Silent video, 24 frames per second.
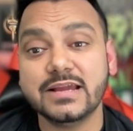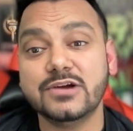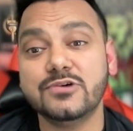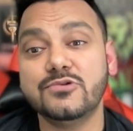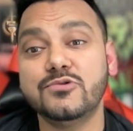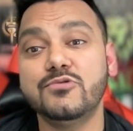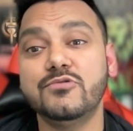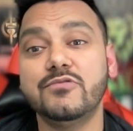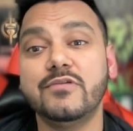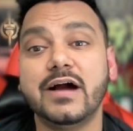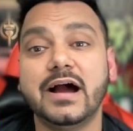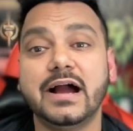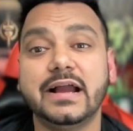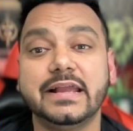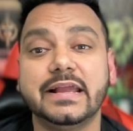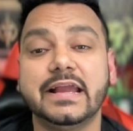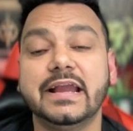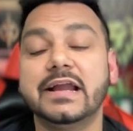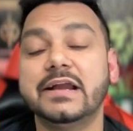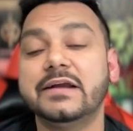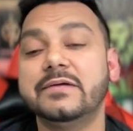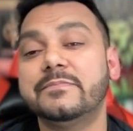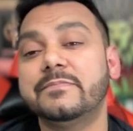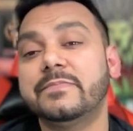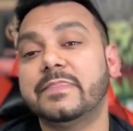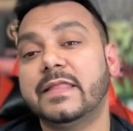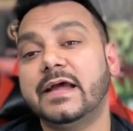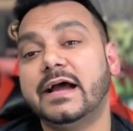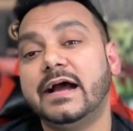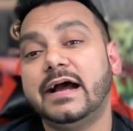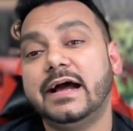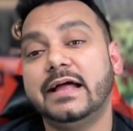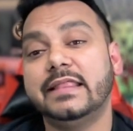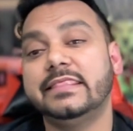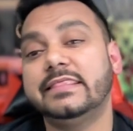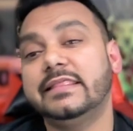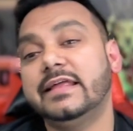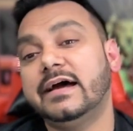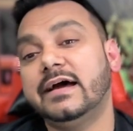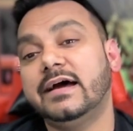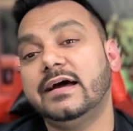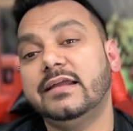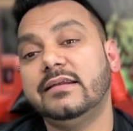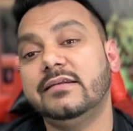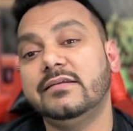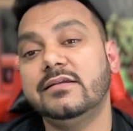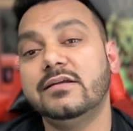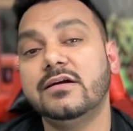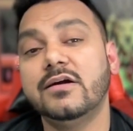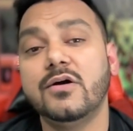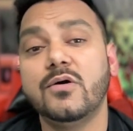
who I am, and then